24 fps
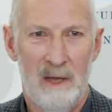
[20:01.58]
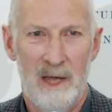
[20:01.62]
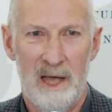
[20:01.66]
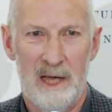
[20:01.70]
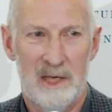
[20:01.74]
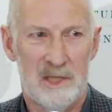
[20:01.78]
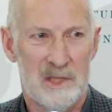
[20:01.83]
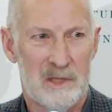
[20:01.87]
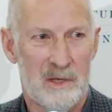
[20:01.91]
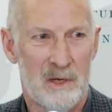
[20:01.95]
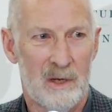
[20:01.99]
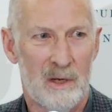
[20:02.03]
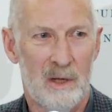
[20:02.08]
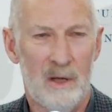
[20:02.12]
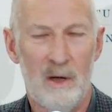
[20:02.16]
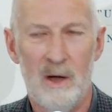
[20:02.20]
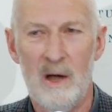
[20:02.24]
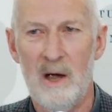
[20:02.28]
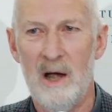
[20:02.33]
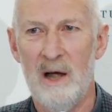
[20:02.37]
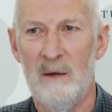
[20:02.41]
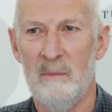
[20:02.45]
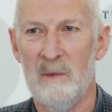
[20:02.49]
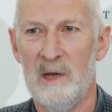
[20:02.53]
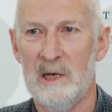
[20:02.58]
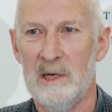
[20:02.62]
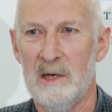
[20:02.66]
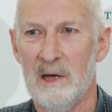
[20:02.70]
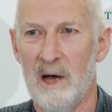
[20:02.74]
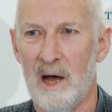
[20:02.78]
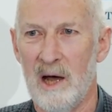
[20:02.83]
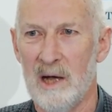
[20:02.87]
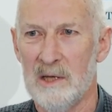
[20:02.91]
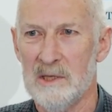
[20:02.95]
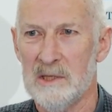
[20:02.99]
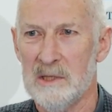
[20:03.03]
external harm it
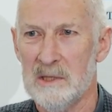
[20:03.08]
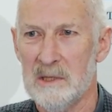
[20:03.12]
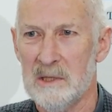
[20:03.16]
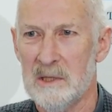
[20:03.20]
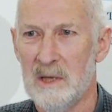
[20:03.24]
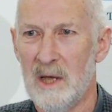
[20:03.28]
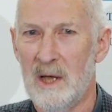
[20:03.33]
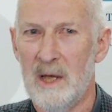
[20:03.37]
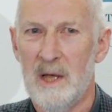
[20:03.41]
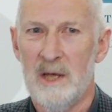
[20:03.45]
causes.